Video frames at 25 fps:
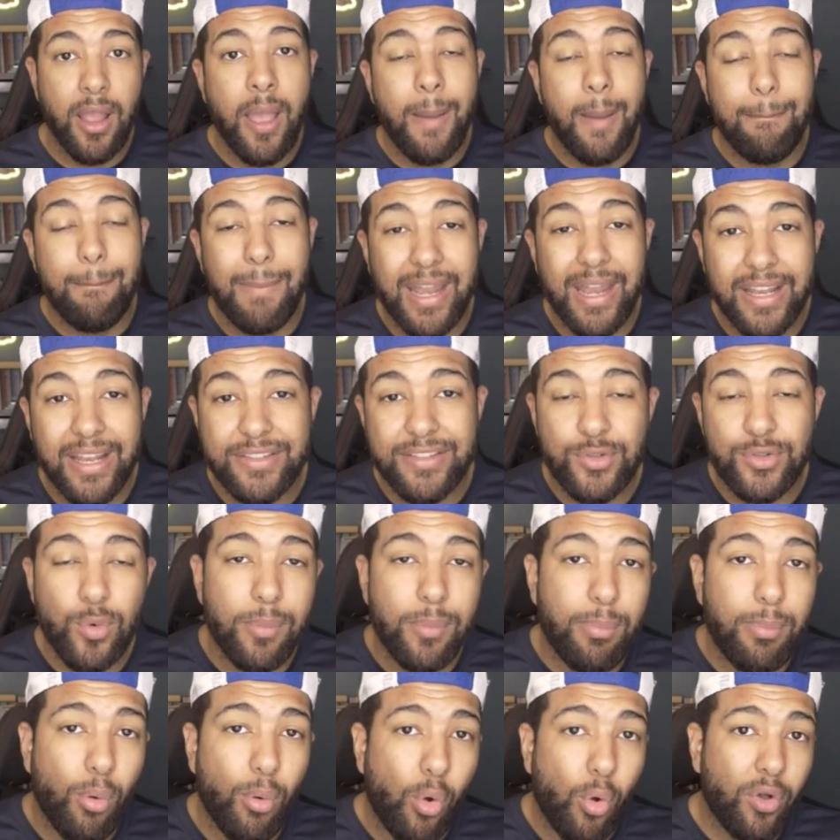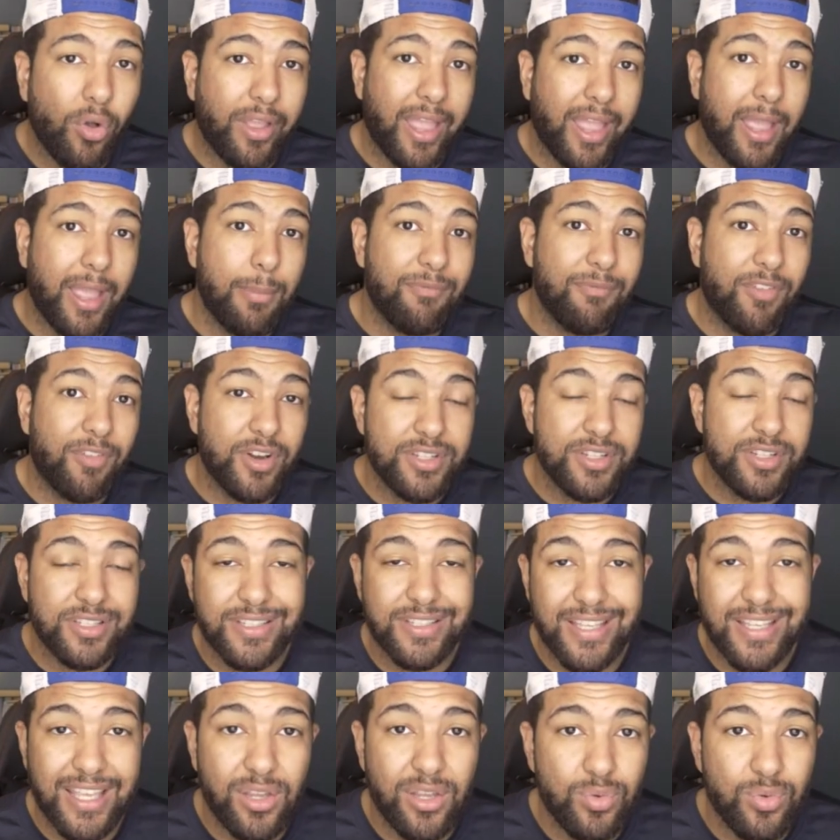made it to a bowl game versus
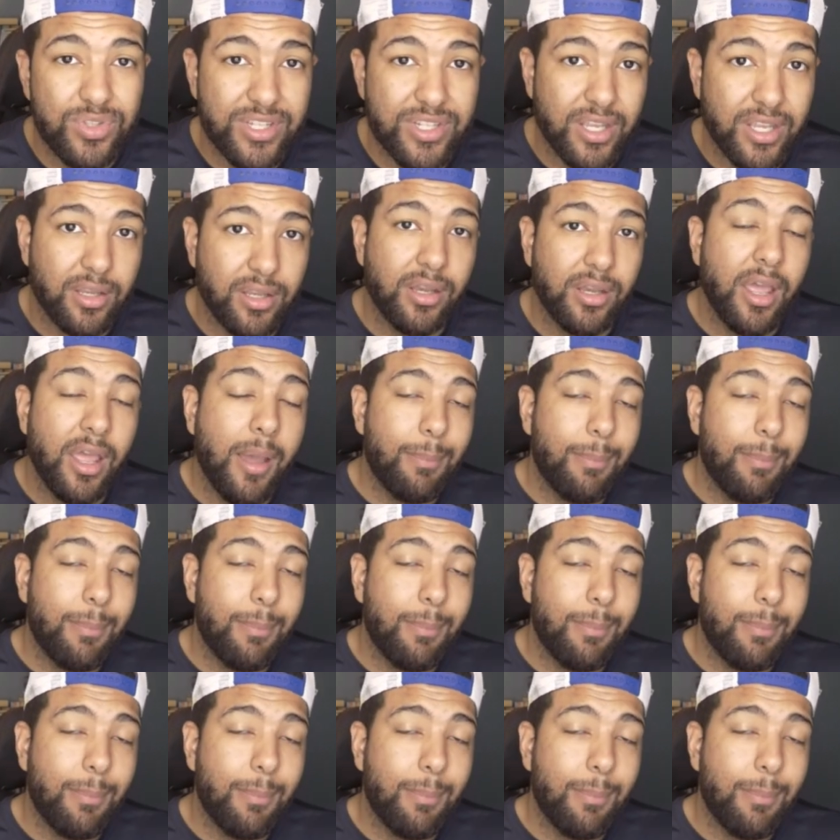Houston,